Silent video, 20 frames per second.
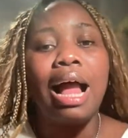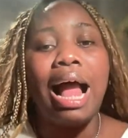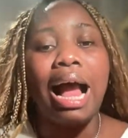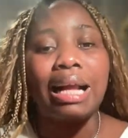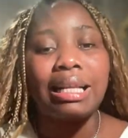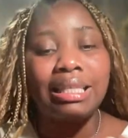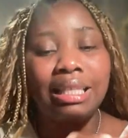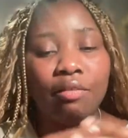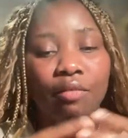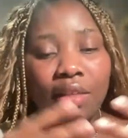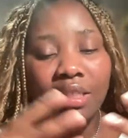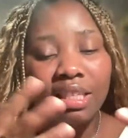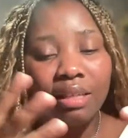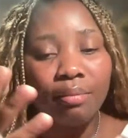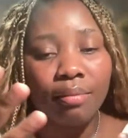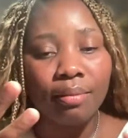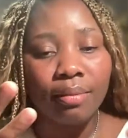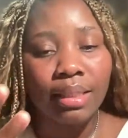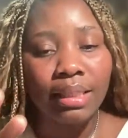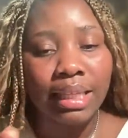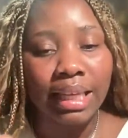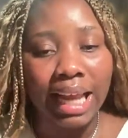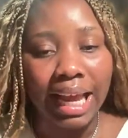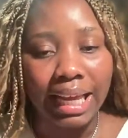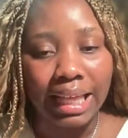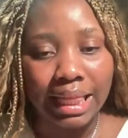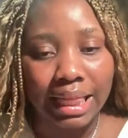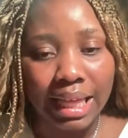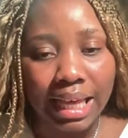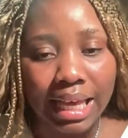activisms
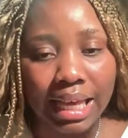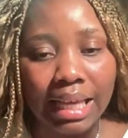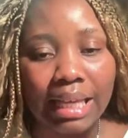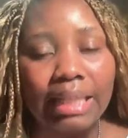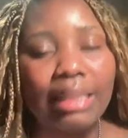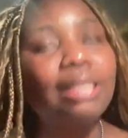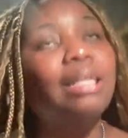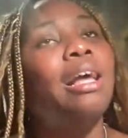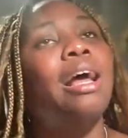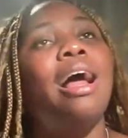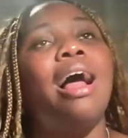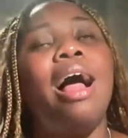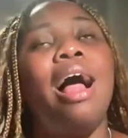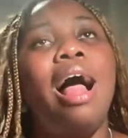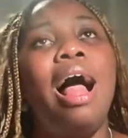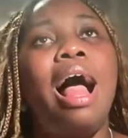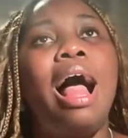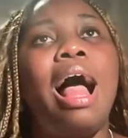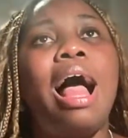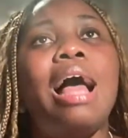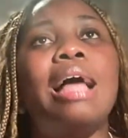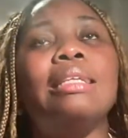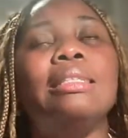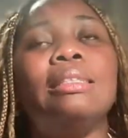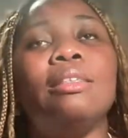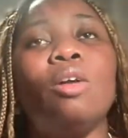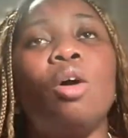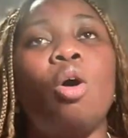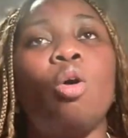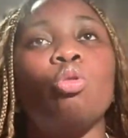like this,
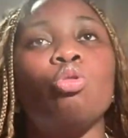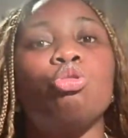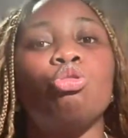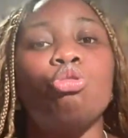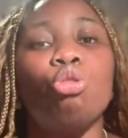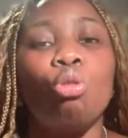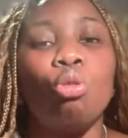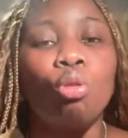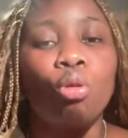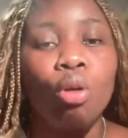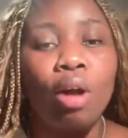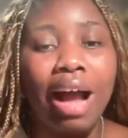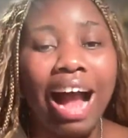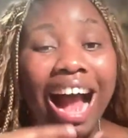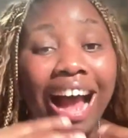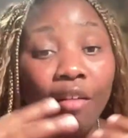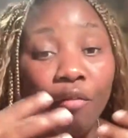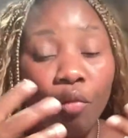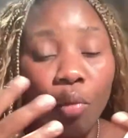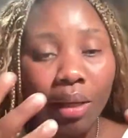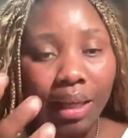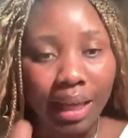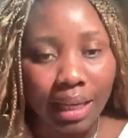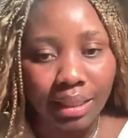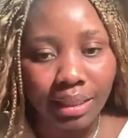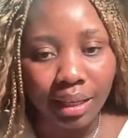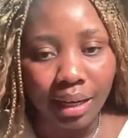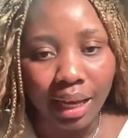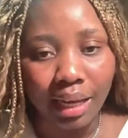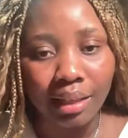and also
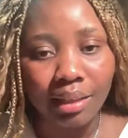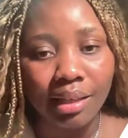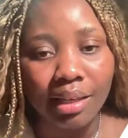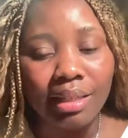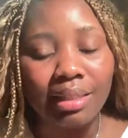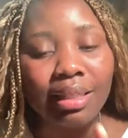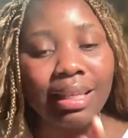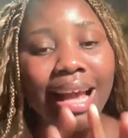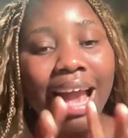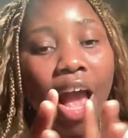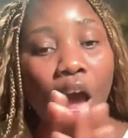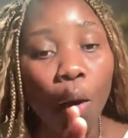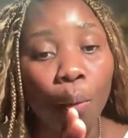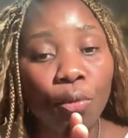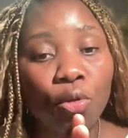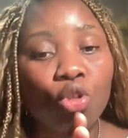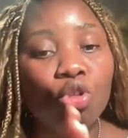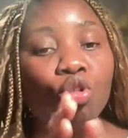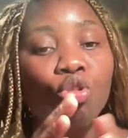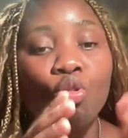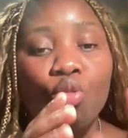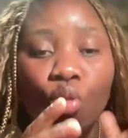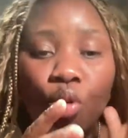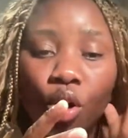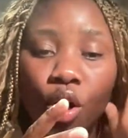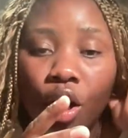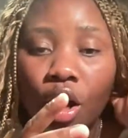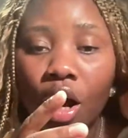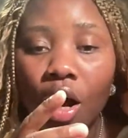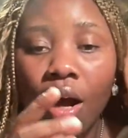advocacy like this, helps you
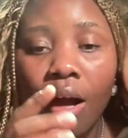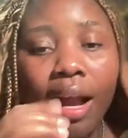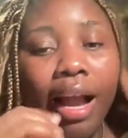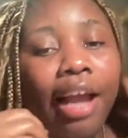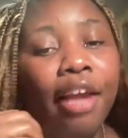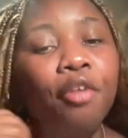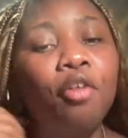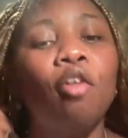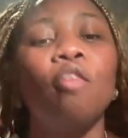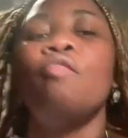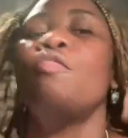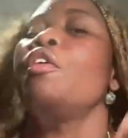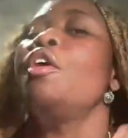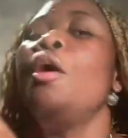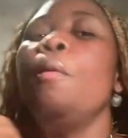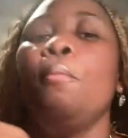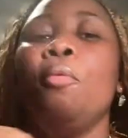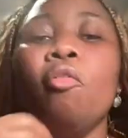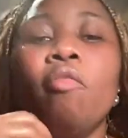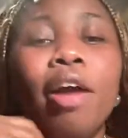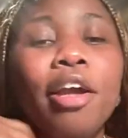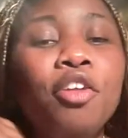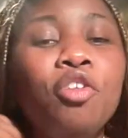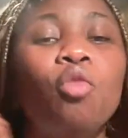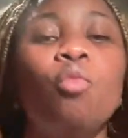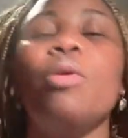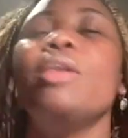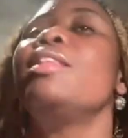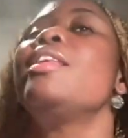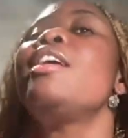kind of provide
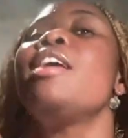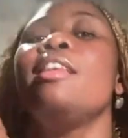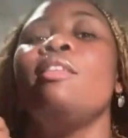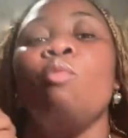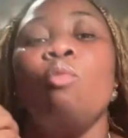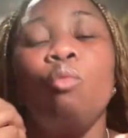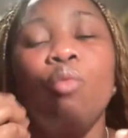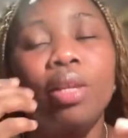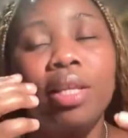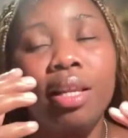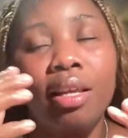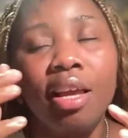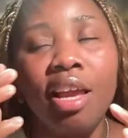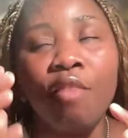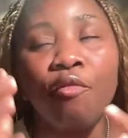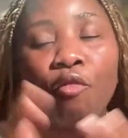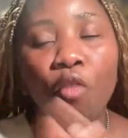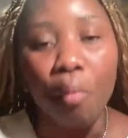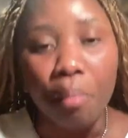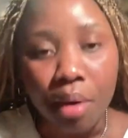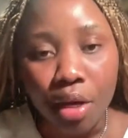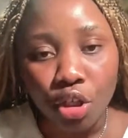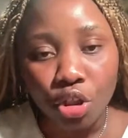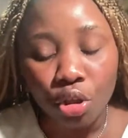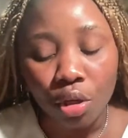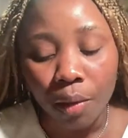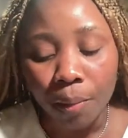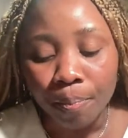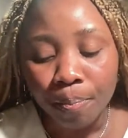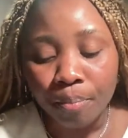you with the
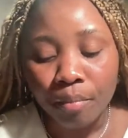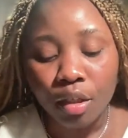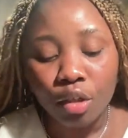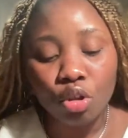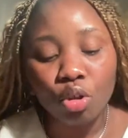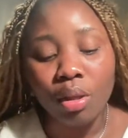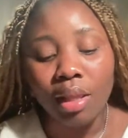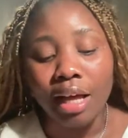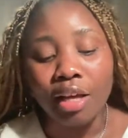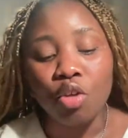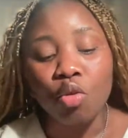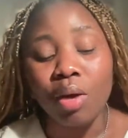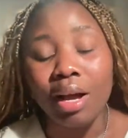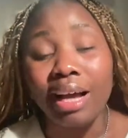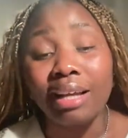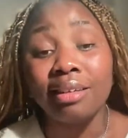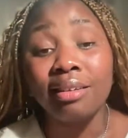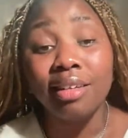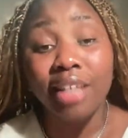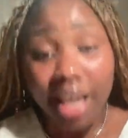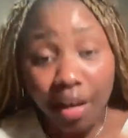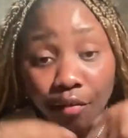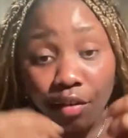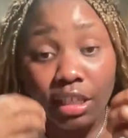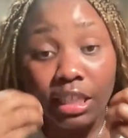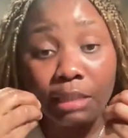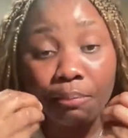information, so that you can even